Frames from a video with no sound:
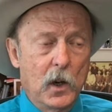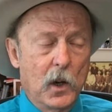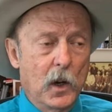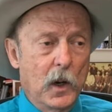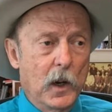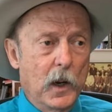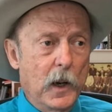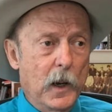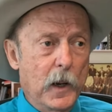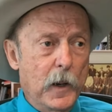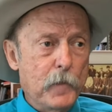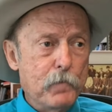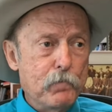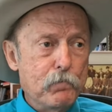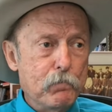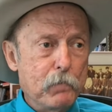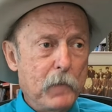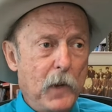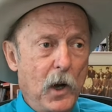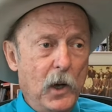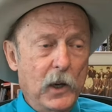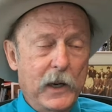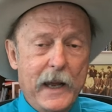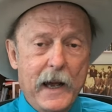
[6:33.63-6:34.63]
on
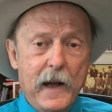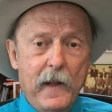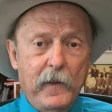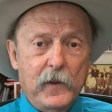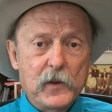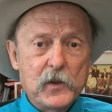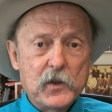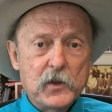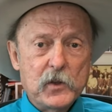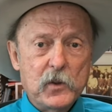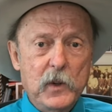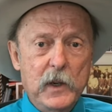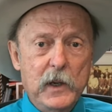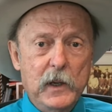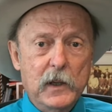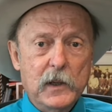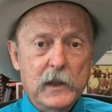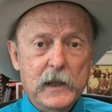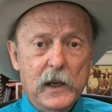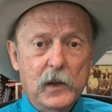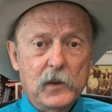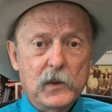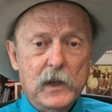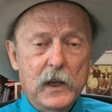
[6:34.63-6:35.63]
Allen Street in
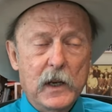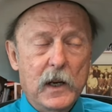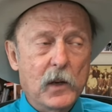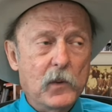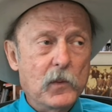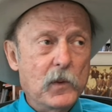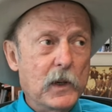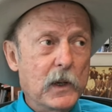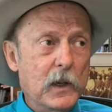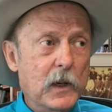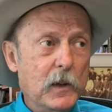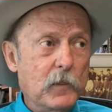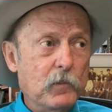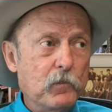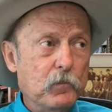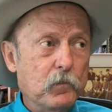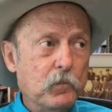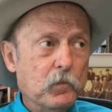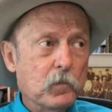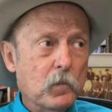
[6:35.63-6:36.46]
downtown